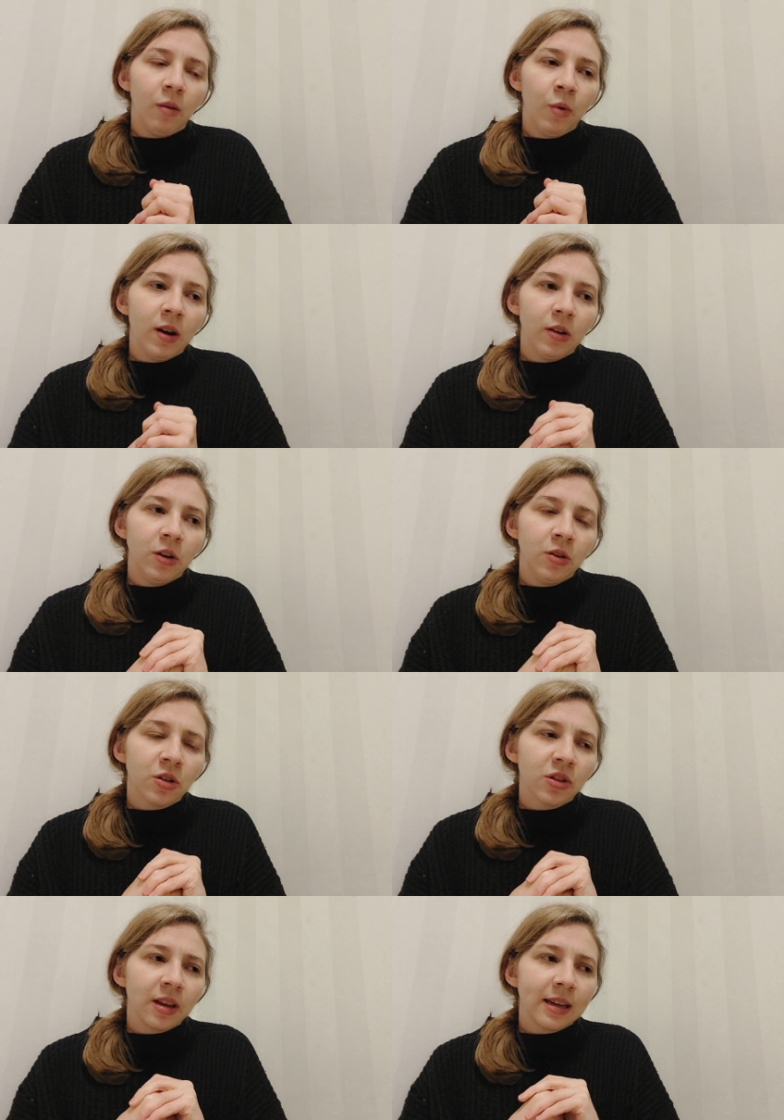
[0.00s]
where you
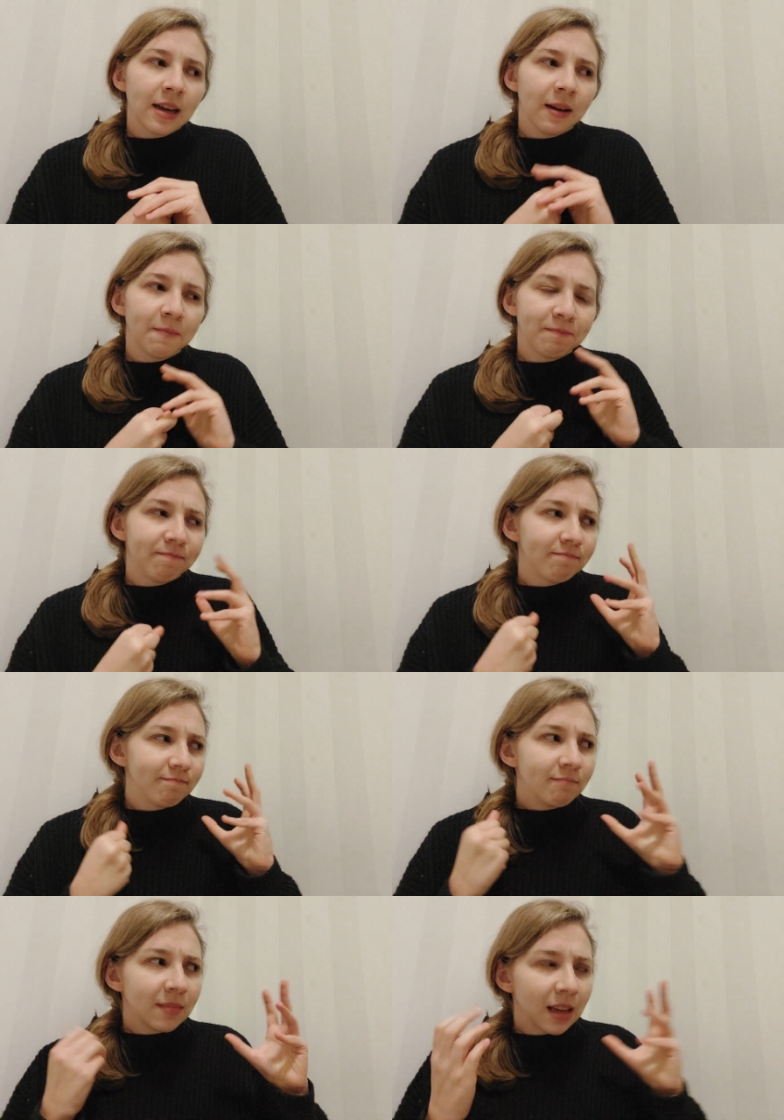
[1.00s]
just
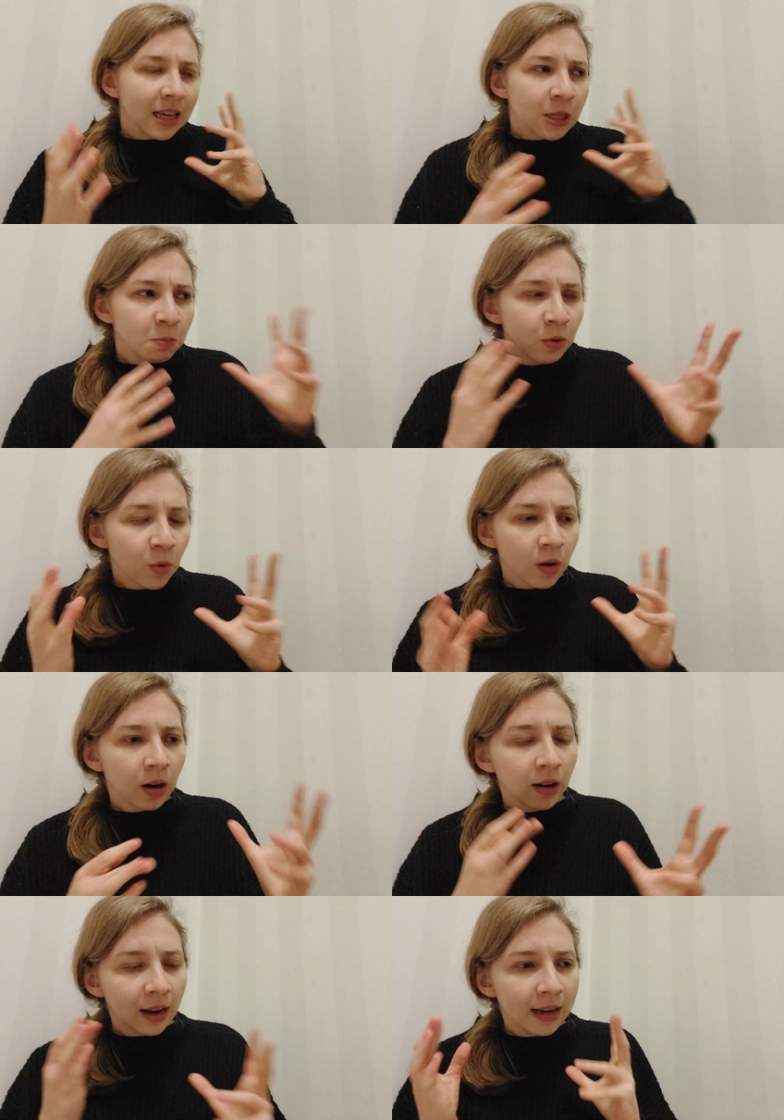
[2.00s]

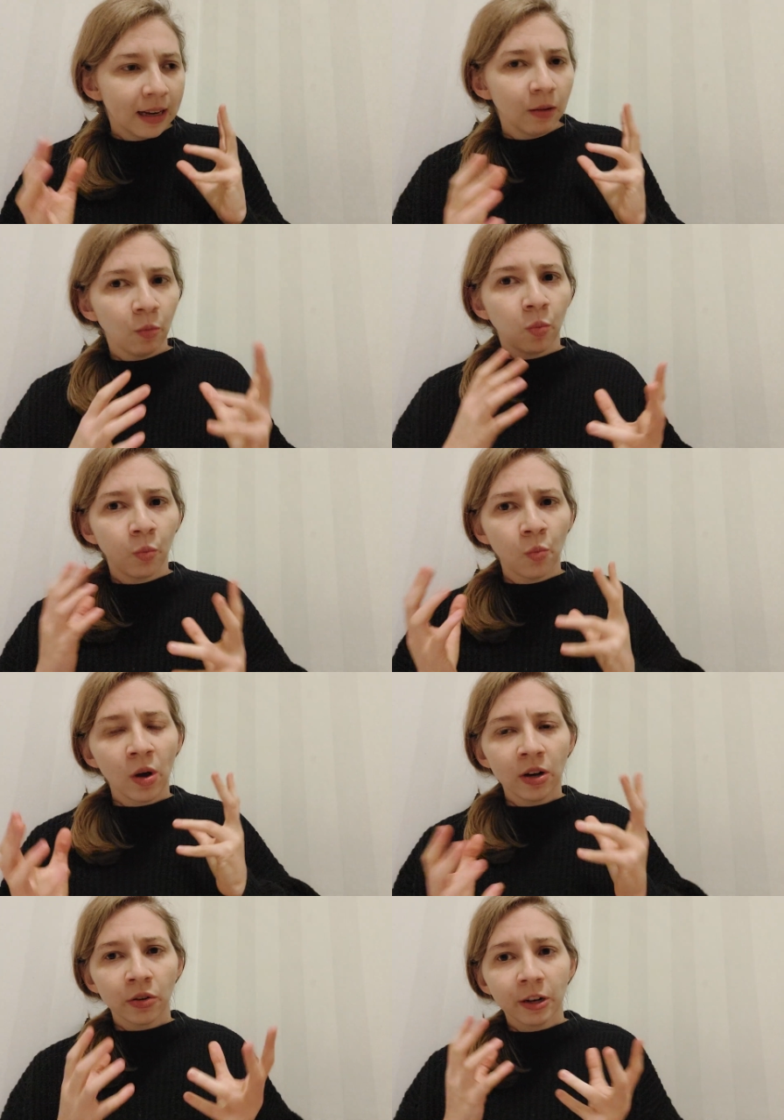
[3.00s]
explore
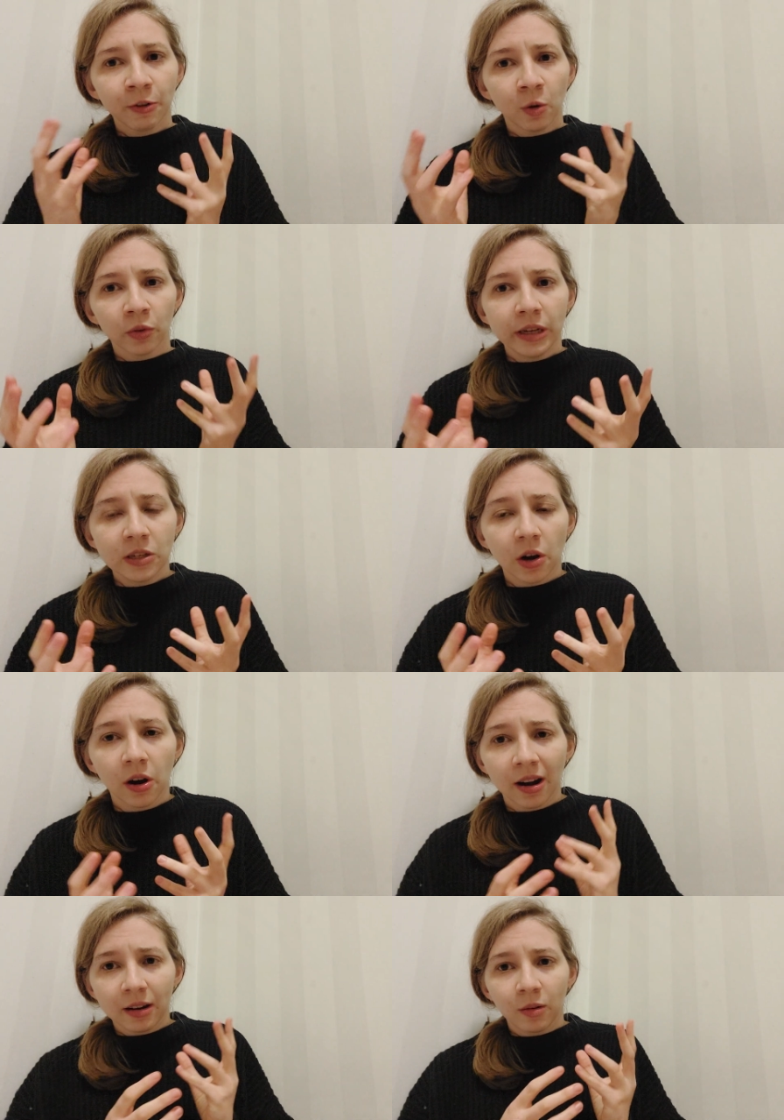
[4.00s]
what your difficulties
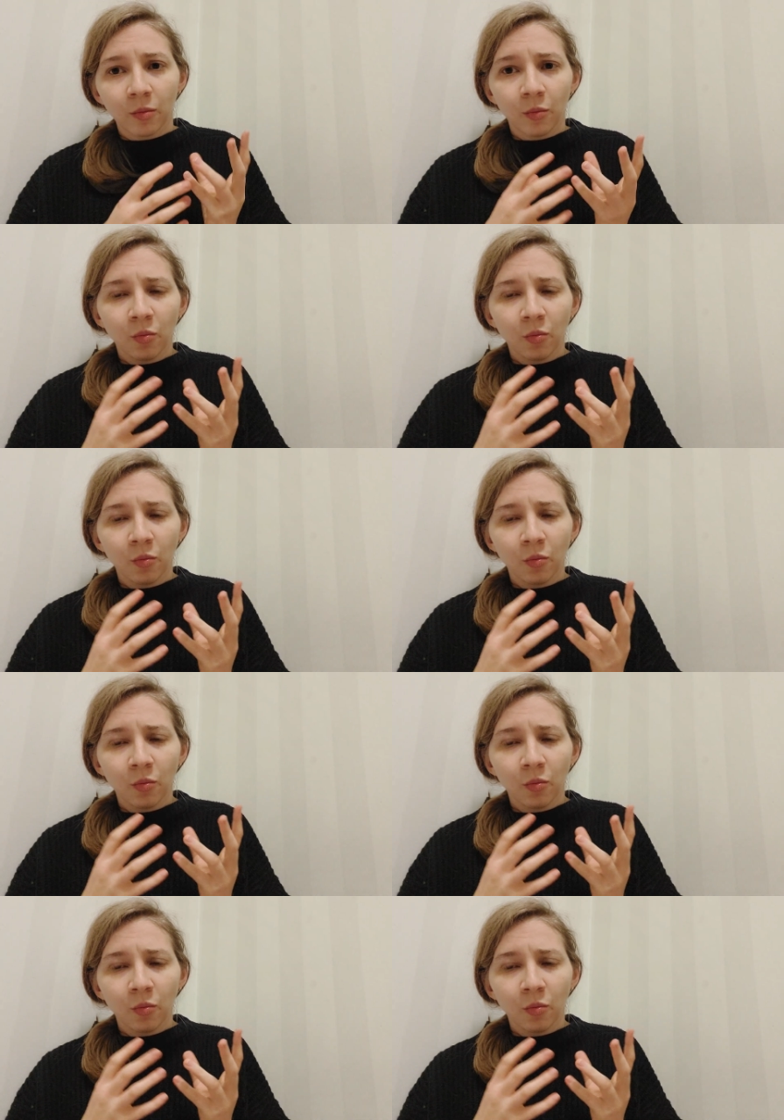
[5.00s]
are and